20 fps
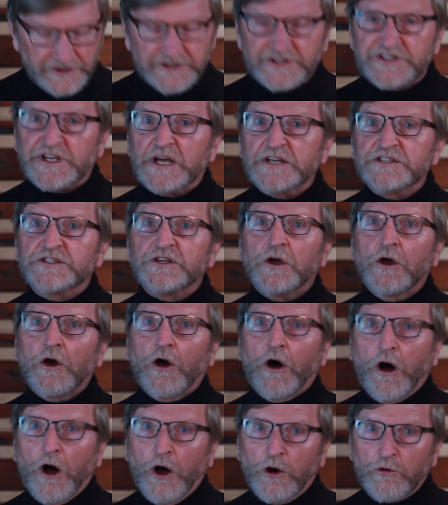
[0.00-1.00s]
He says,
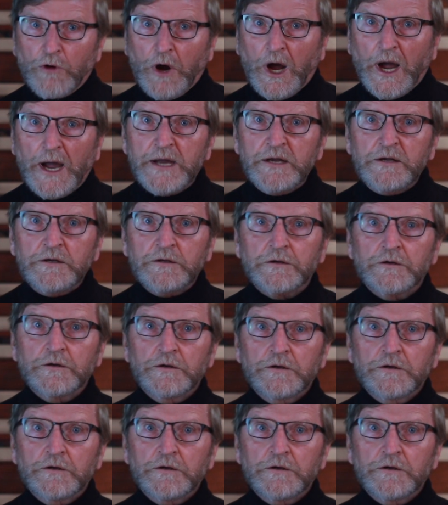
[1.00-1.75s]
all right,